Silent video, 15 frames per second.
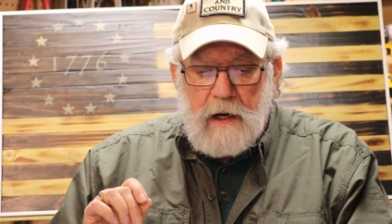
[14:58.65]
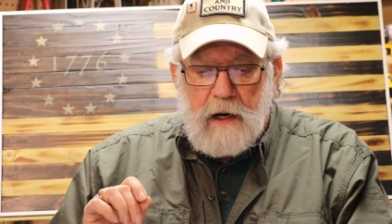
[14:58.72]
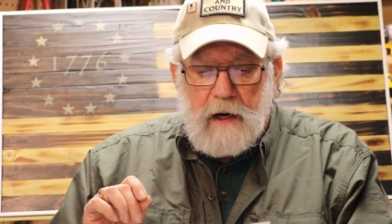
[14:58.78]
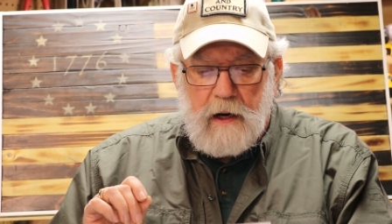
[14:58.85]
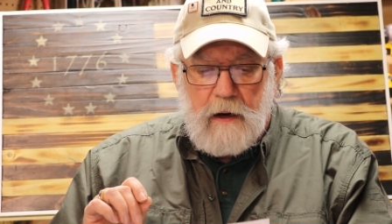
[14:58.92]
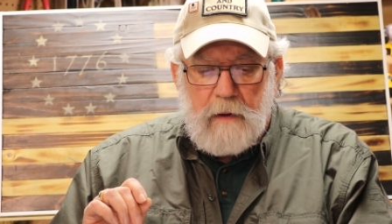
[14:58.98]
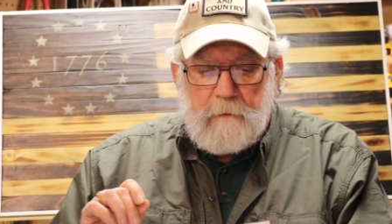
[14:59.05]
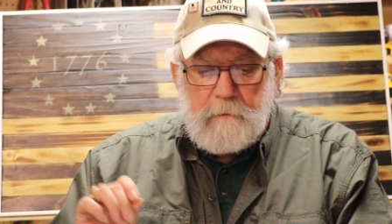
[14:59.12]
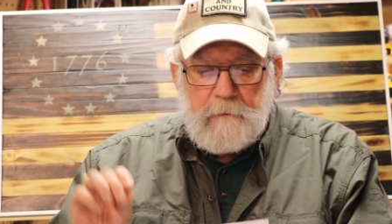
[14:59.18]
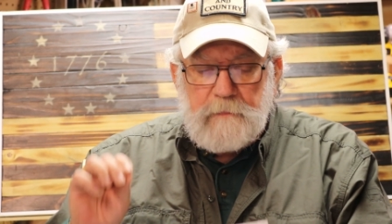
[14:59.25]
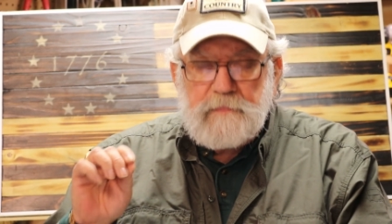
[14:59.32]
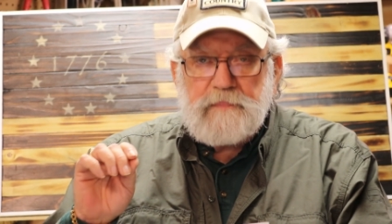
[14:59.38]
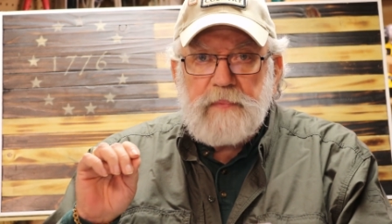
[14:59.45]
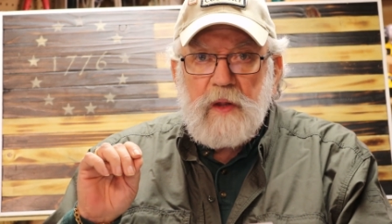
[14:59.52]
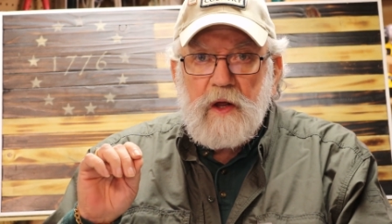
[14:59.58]
Um,
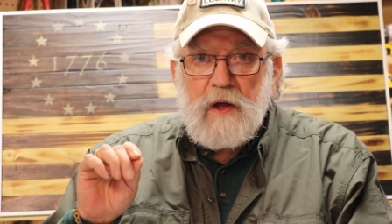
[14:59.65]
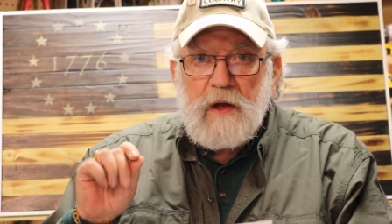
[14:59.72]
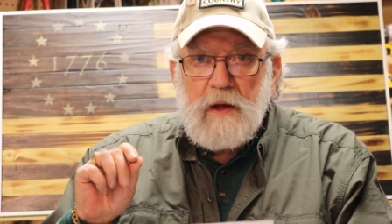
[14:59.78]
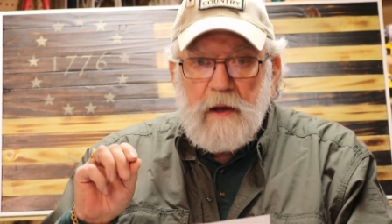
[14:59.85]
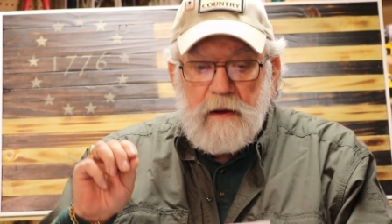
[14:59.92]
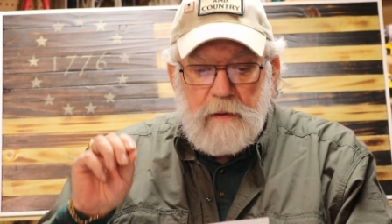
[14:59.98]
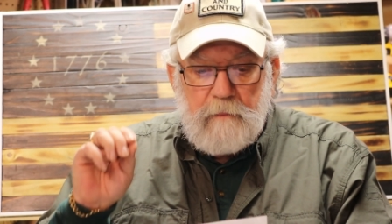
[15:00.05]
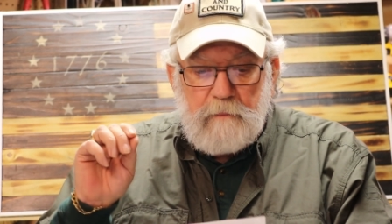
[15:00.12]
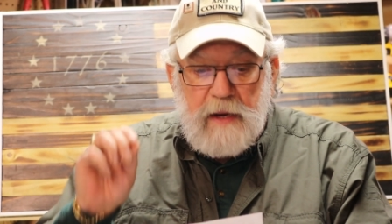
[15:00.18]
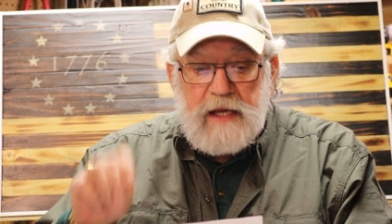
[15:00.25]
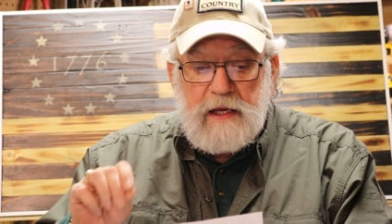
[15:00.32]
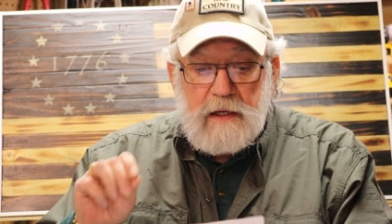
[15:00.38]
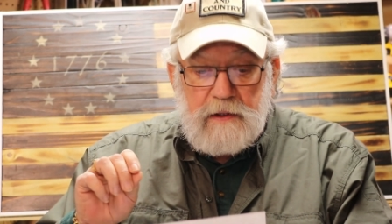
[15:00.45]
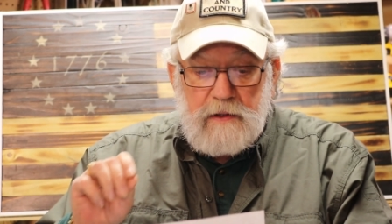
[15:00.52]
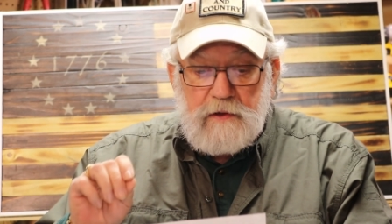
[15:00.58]

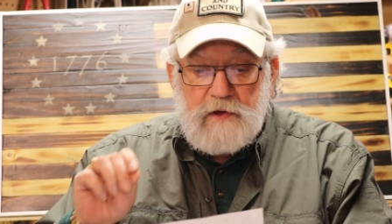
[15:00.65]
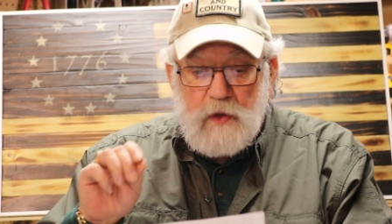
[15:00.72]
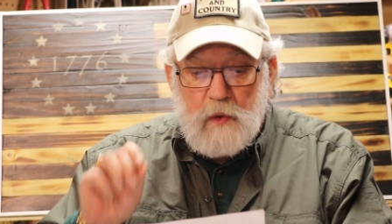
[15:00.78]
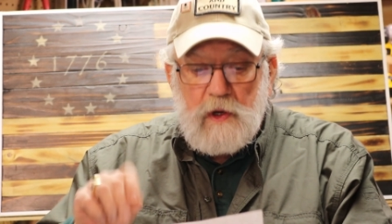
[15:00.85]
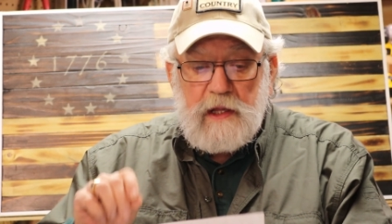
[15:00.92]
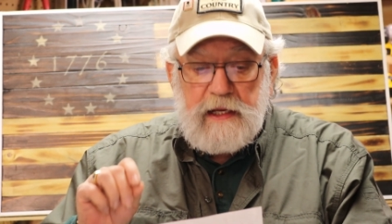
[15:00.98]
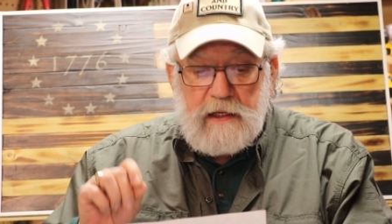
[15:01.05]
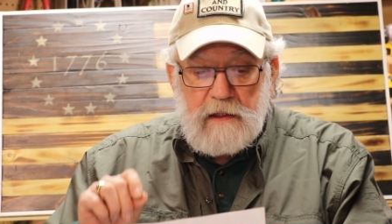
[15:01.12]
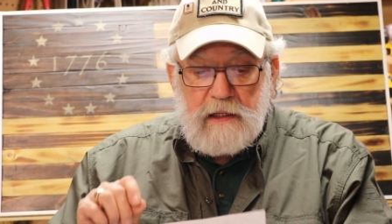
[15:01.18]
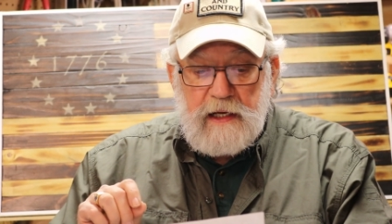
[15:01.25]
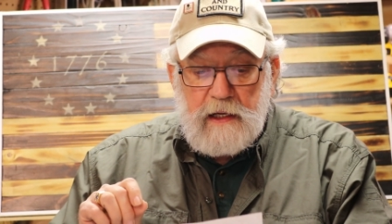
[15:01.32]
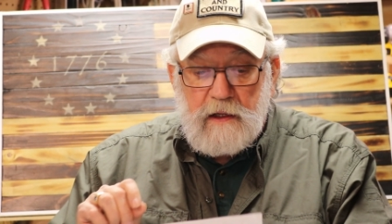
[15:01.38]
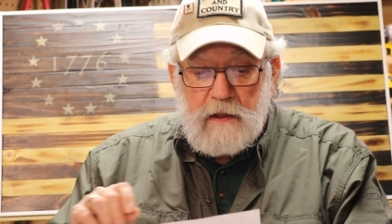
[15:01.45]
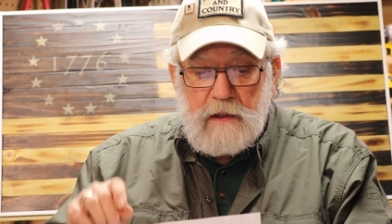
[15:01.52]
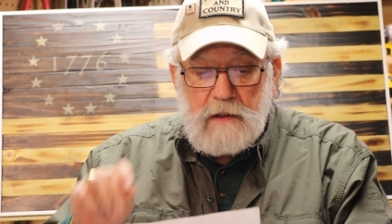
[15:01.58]
make it totally
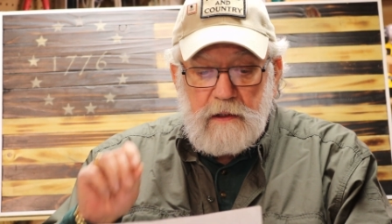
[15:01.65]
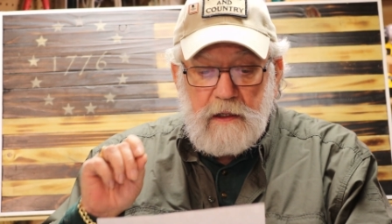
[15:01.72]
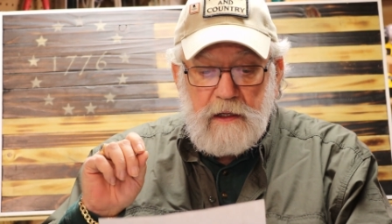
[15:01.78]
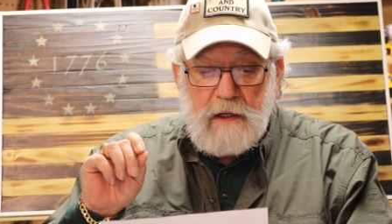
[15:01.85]
illegal